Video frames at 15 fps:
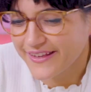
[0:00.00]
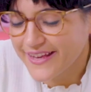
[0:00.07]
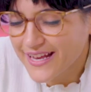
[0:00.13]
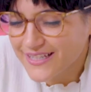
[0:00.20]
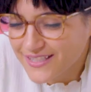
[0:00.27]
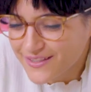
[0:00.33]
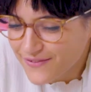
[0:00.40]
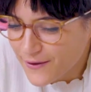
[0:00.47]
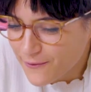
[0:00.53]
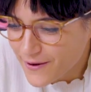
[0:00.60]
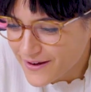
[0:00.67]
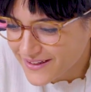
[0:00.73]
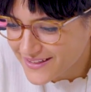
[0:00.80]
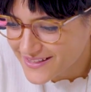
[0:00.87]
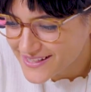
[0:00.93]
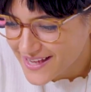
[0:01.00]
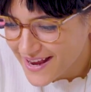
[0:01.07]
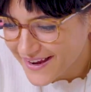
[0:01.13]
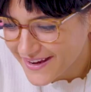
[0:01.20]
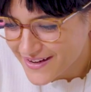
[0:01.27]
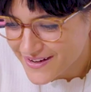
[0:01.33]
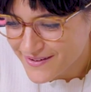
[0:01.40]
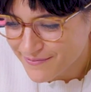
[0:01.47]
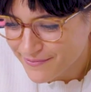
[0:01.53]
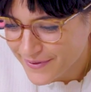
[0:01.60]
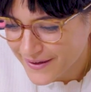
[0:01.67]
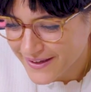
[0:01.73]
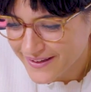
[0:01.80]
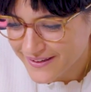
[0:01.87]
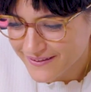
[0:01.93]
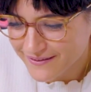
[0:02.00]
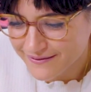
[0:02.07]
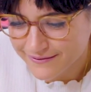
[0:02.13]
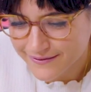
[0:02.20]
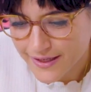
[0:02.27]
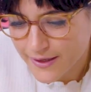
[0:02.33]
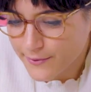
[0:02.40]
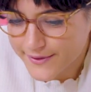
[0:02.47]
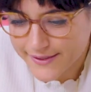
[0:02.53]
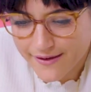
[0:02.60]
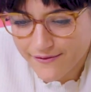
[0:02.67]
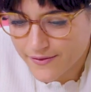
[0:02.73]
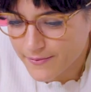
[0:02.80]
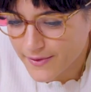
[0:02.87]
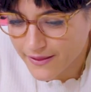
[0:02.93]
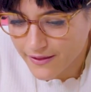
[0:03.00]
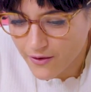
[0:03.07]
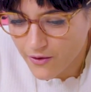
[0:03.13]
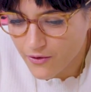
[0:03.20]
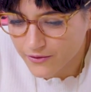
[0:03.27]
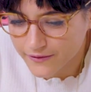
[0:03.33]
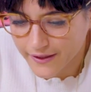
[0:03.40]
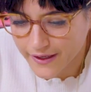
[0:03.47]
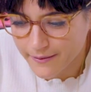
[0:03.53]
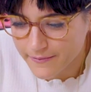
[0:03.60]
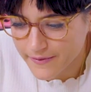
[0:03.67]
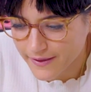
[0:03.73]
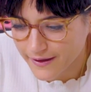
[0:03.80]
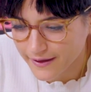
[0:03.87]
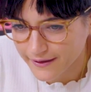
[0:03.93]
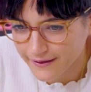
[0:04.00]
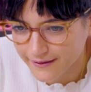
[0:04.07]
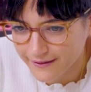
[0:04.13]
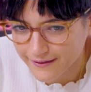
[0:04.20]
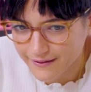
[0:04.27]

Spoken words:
He asked if I wanted a side, but he was giving me the whole damn thing.